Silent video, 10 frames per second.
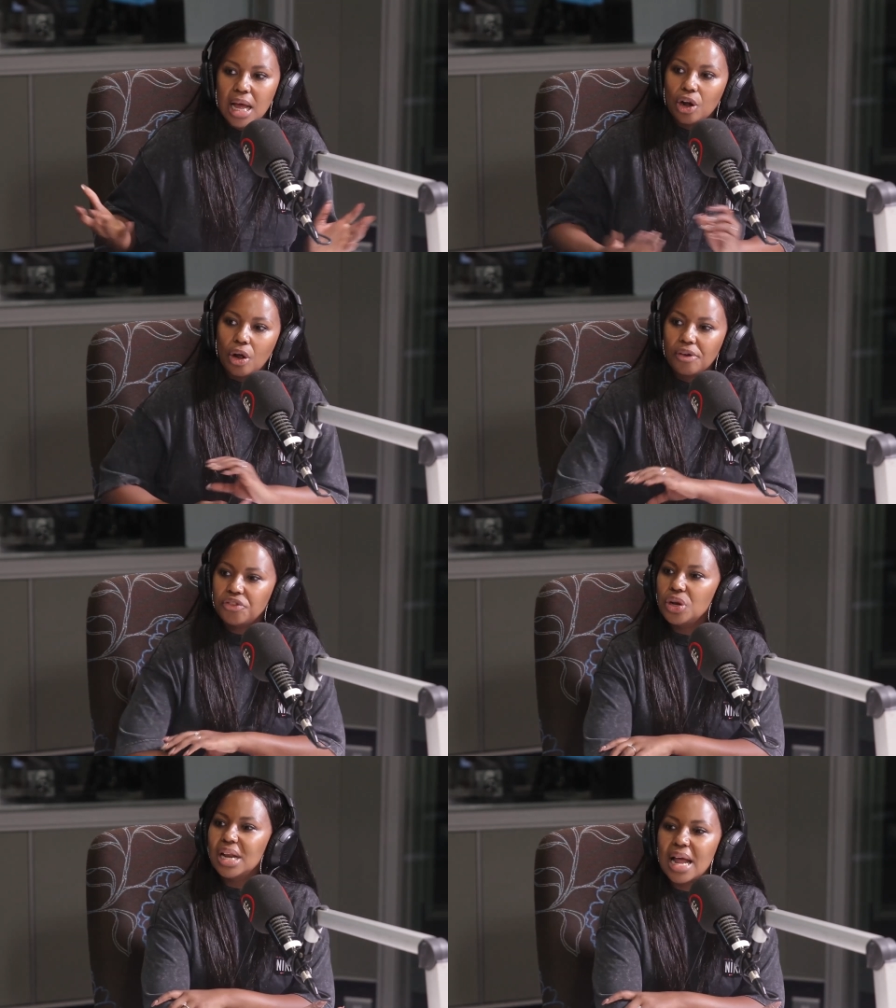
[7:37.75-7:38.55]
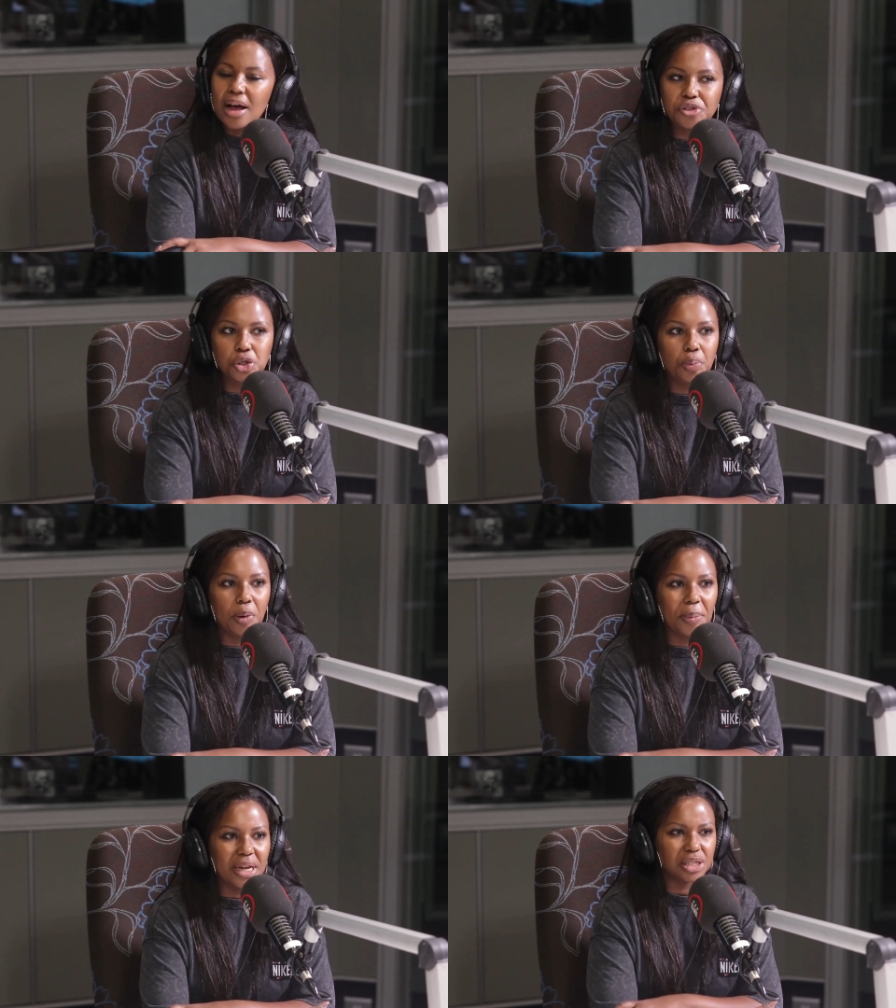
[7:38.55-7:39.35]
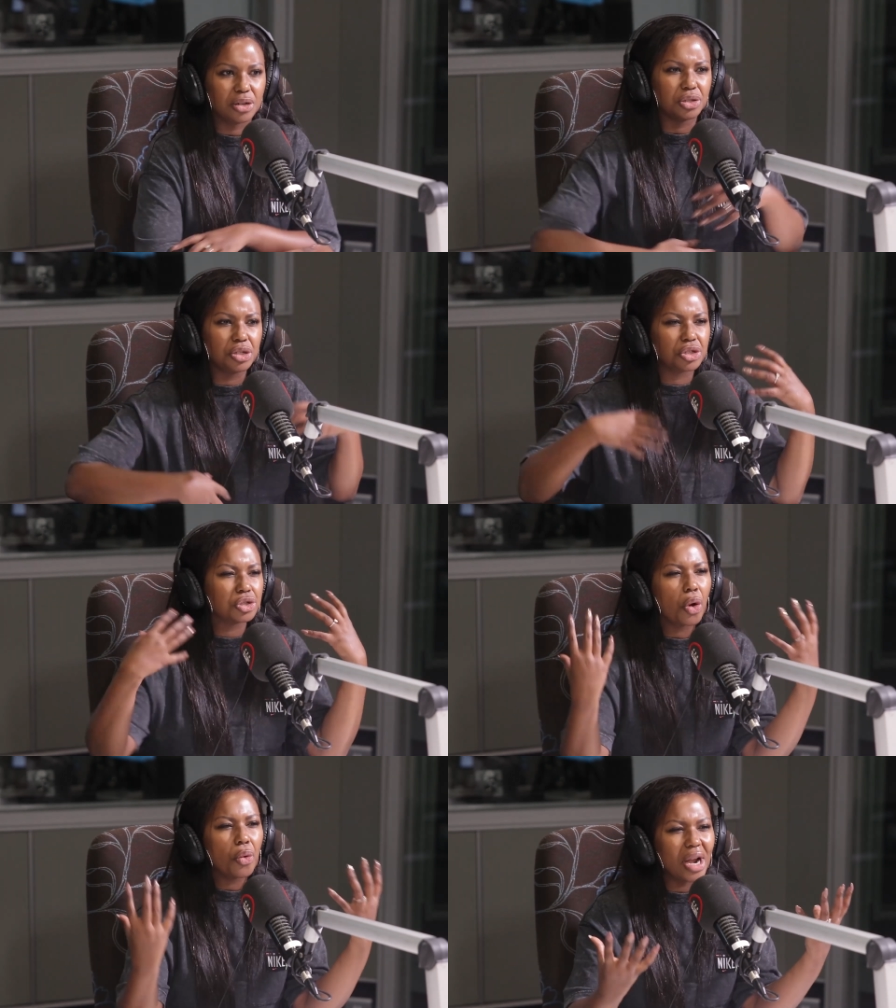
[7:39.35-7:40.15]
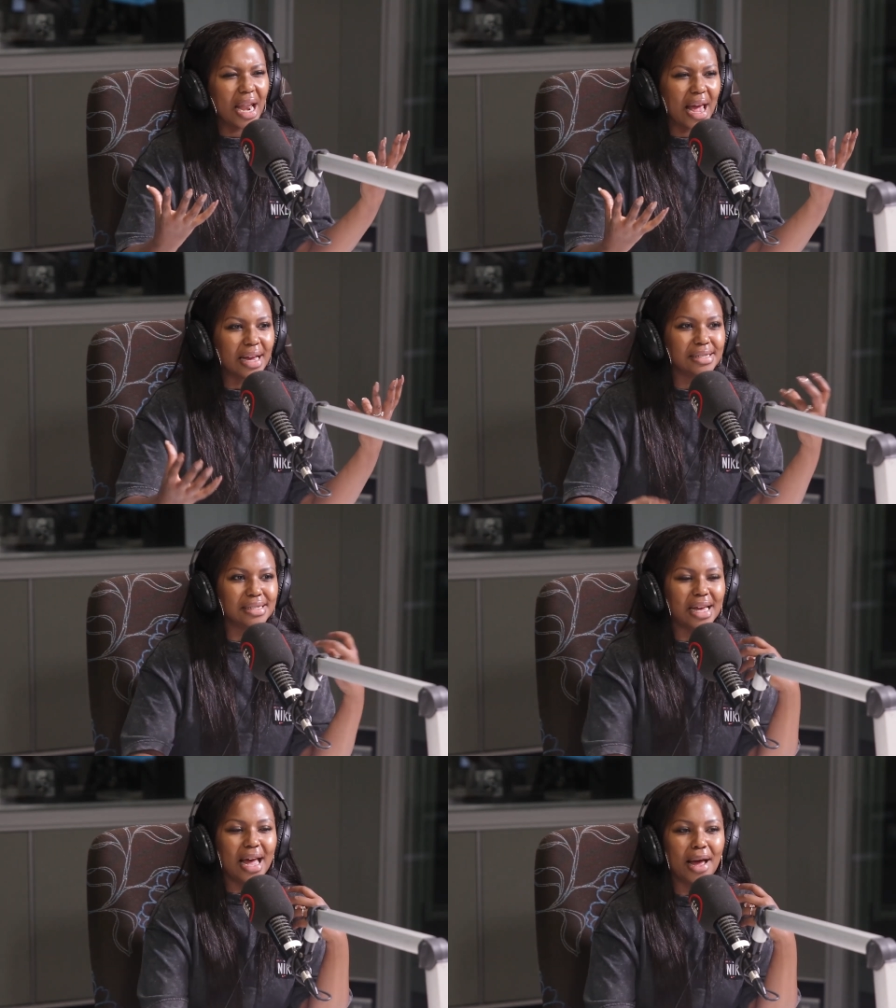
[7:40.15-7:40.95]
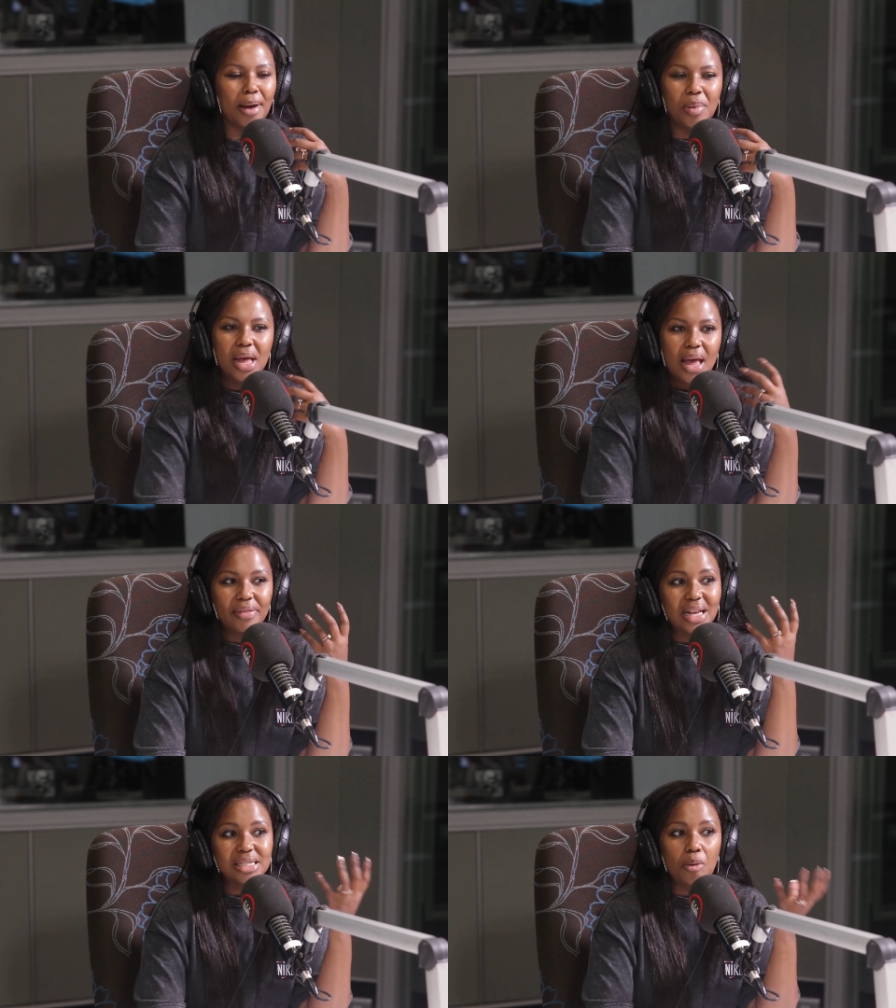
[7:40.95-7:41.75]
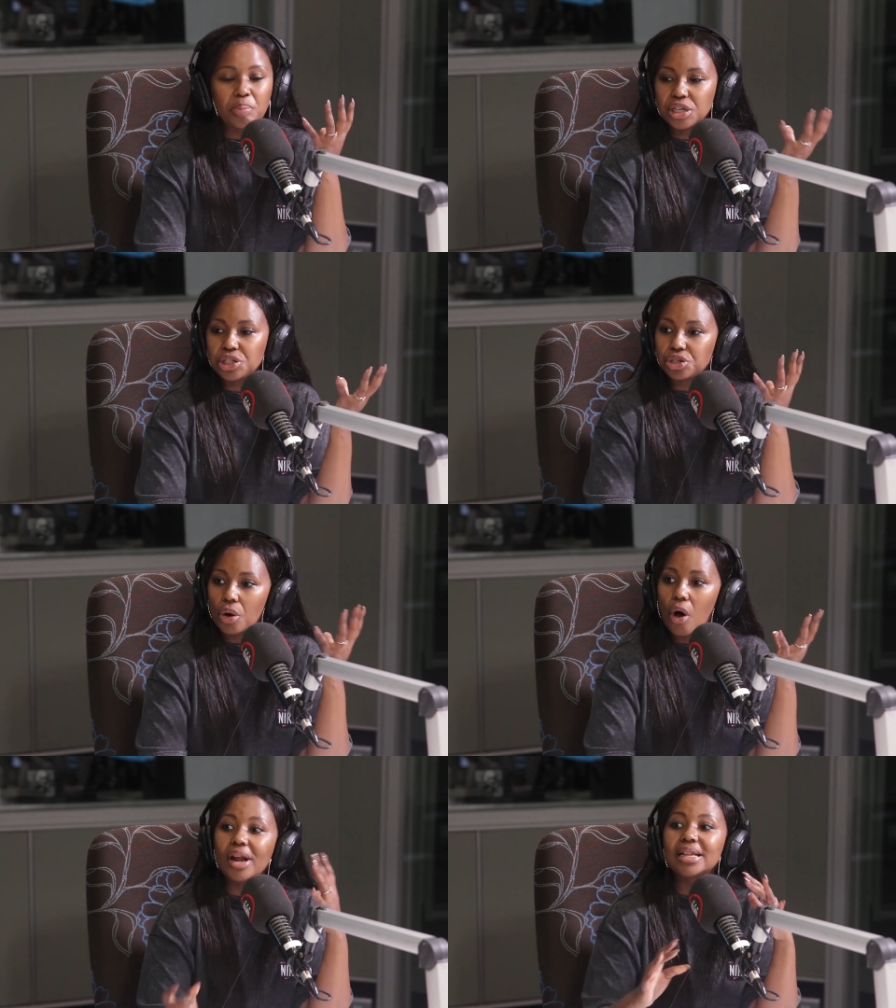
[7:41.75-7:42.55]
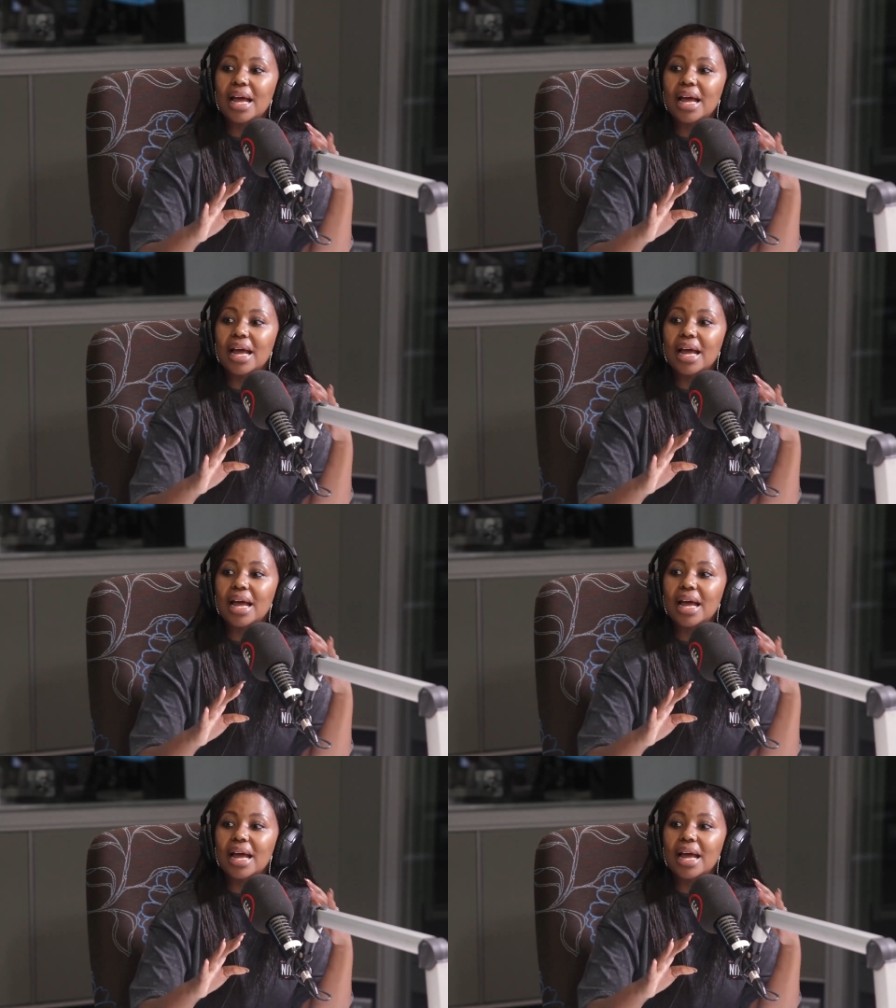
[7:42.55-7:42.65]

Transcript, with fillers: A lot of you love super picks because it's so relaxed, um, and that's our big show on